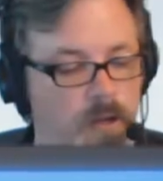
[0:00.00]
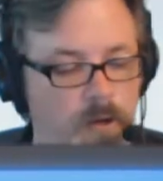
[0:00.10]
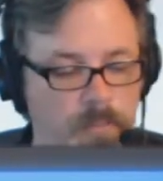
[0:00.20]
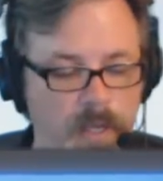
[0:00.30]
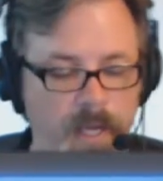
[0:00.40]

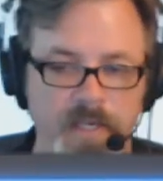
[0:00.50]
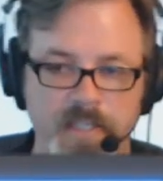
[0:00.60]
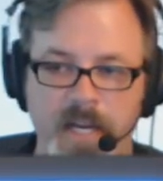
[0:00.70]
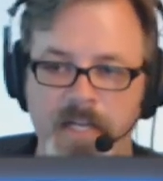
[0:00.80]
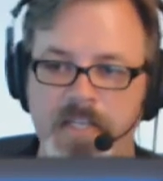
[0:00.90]
you're playing a
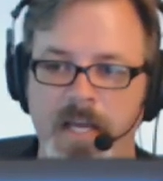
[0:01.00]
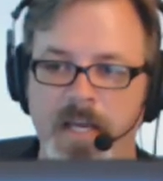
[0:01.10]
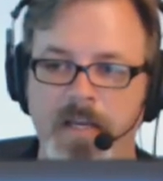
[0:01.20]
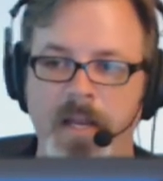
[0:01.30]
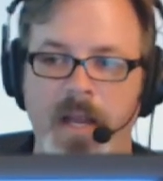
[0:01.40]
stage
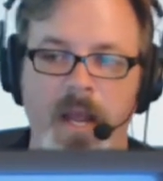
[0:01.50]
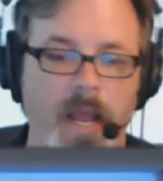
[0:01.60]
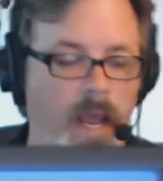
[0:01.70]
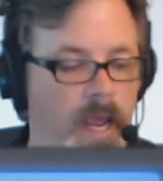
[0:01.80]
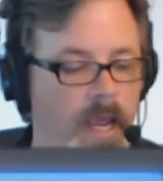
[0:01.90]
setting
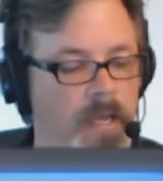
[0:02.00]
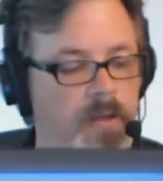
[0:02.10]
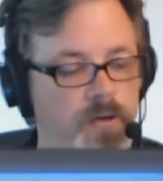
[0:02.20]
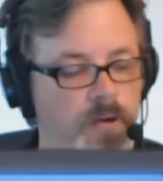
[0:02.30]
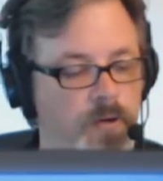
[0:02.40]

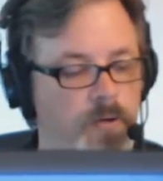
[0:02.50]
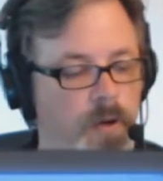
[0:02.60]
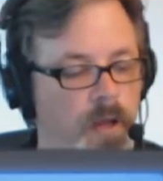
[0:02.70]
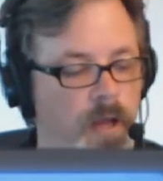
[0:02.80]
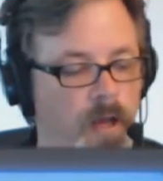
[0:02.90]
and
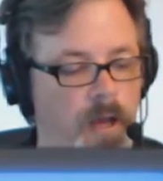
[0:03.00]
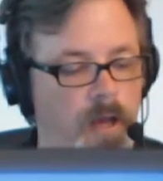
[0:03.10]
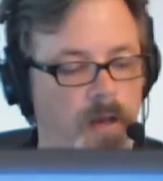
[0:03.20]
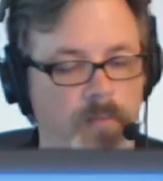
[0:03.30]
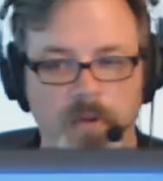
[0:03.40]
you
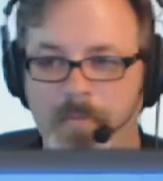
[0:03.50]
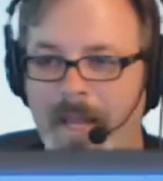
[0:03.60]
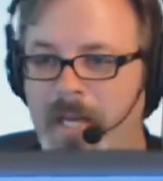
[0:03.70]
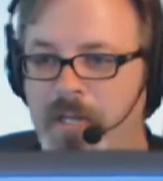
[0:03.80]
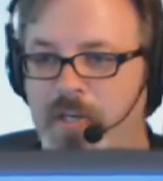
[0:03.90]
um, you
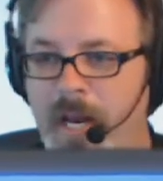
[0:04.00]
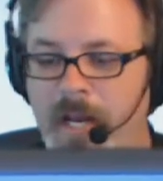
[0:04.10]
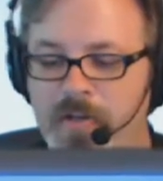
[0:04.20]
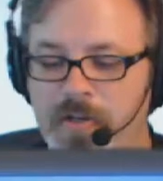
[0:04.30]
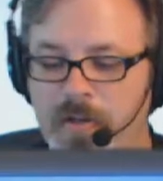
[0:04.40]
make a
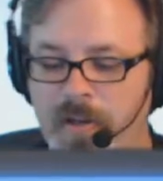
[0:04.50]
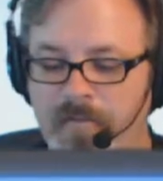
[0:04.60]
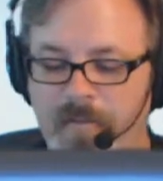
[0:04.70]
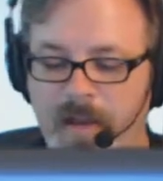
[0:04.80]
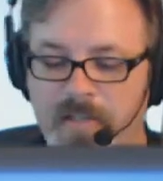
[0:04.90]
change to the
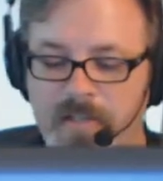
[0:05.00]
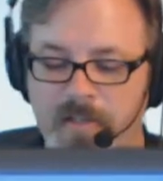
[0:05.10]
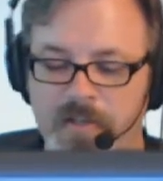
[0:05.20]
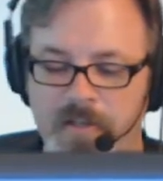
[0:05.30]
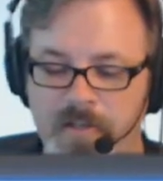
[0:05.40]
effects,
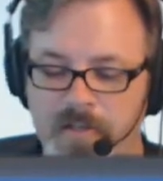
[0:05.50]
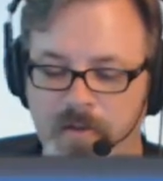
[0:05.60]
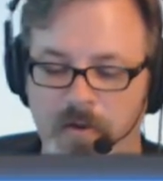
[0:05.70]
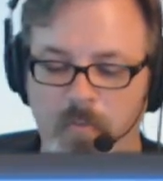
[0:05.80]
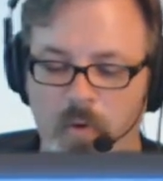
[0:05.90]
such
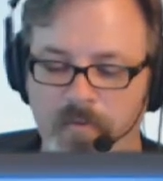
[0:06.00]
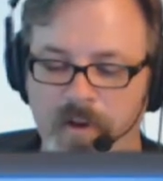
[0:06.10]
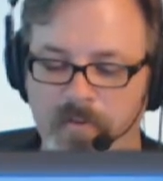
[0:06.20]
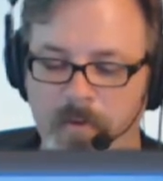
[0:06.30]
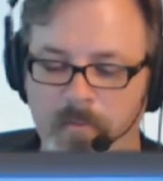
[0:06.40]
as you know more
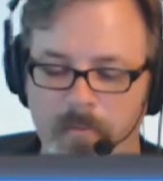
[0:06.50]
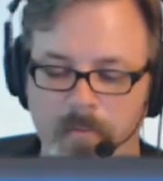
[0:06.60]
reverb